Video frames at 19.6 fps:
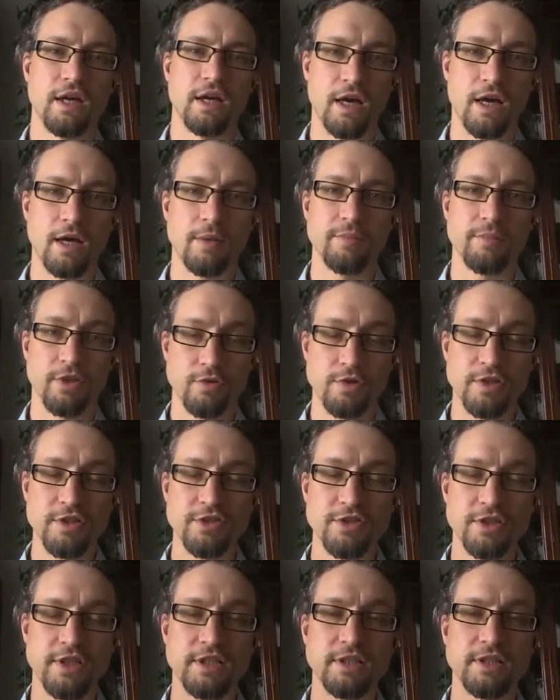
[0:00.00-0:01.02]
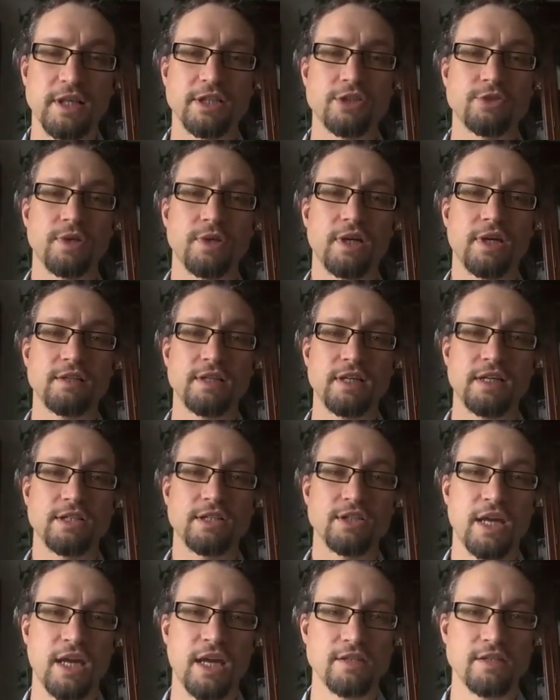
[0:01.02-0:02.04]
the Christian intellectual
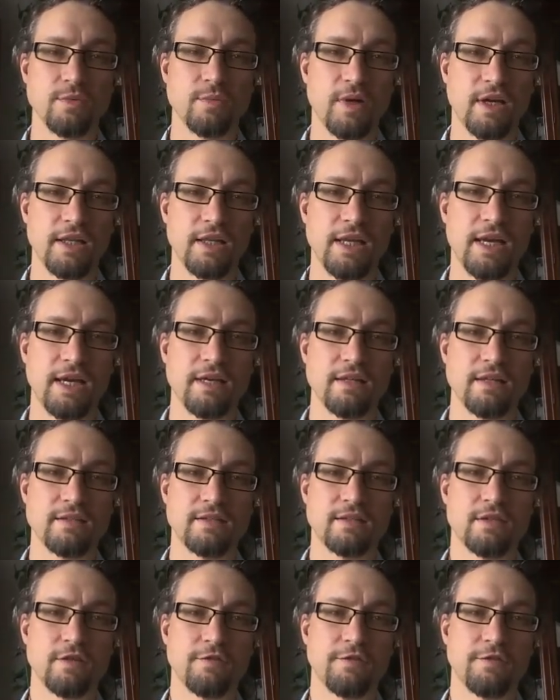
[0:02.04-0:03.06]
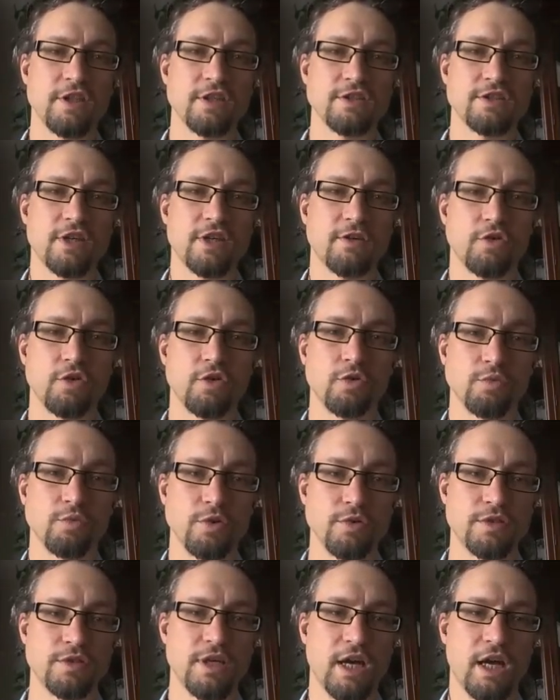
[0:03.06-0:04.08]
heritage, as well as the philosophical
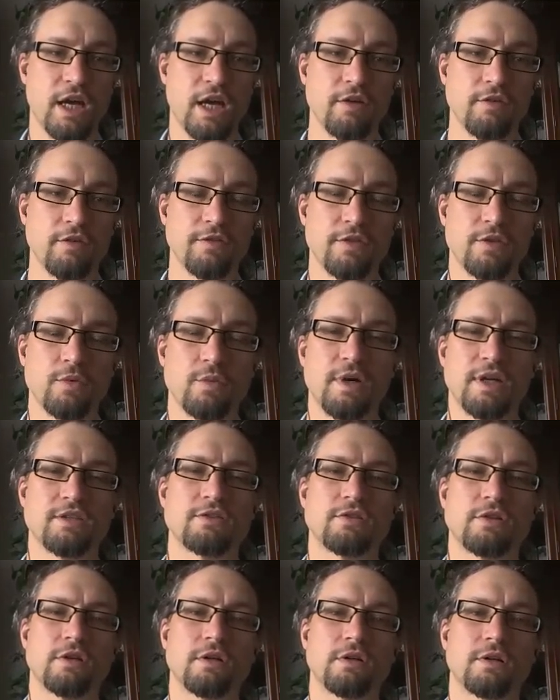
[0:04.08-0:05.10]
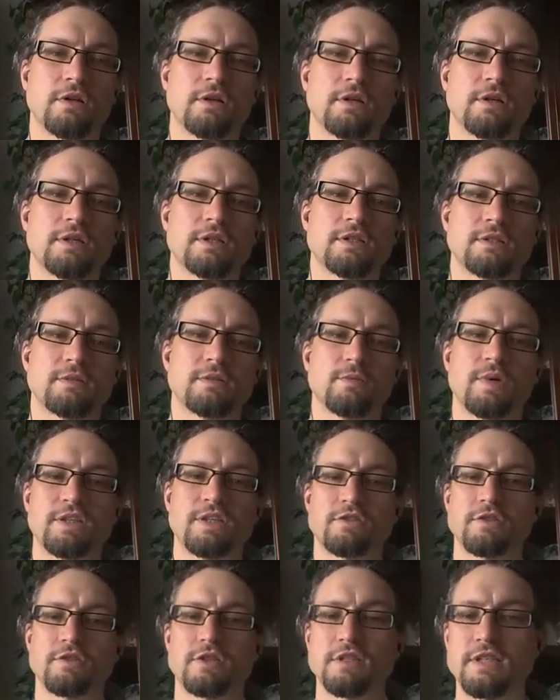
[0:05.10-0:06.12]
roots of the Western
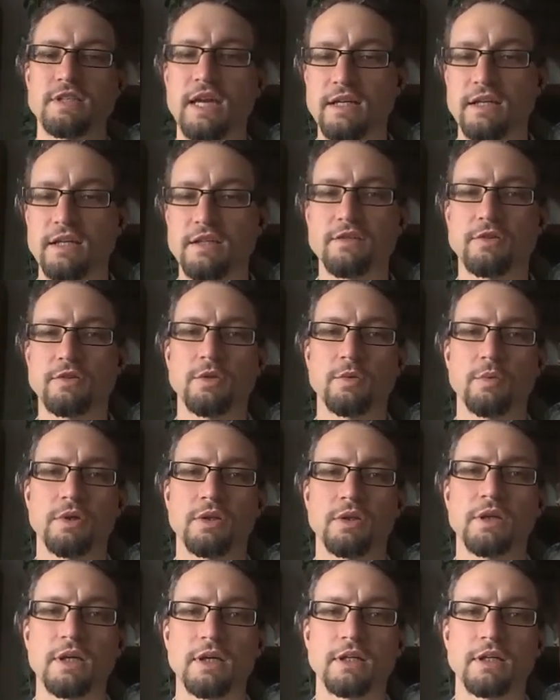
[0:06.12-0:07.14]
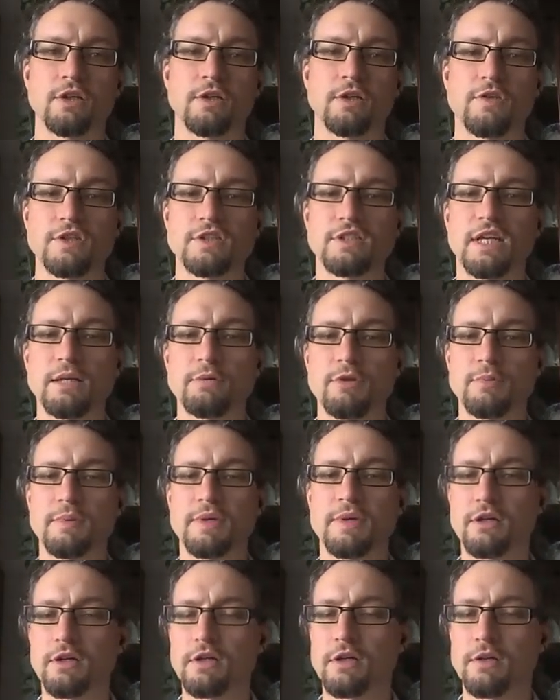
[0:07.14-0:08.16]
society. So you will, if you study with me,
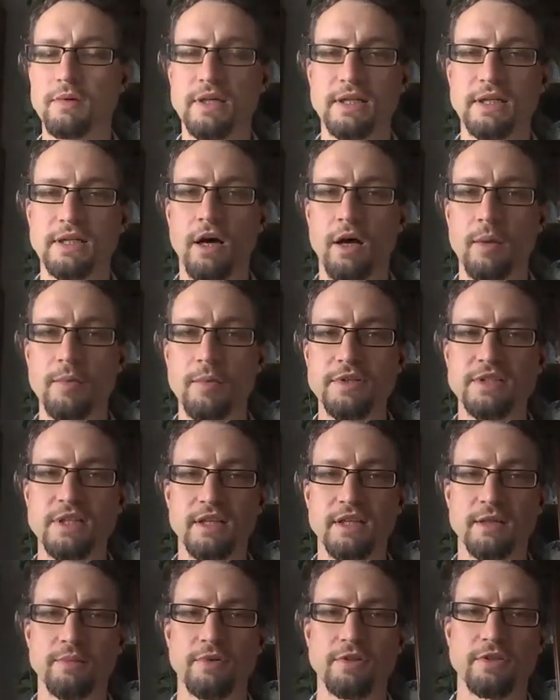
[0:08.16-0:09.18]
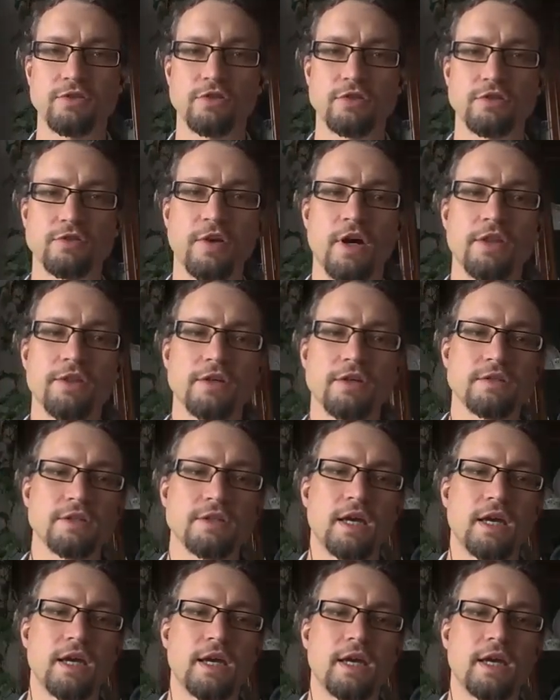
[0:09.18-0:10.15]
you're going to read almost nothing about the Church Fathers,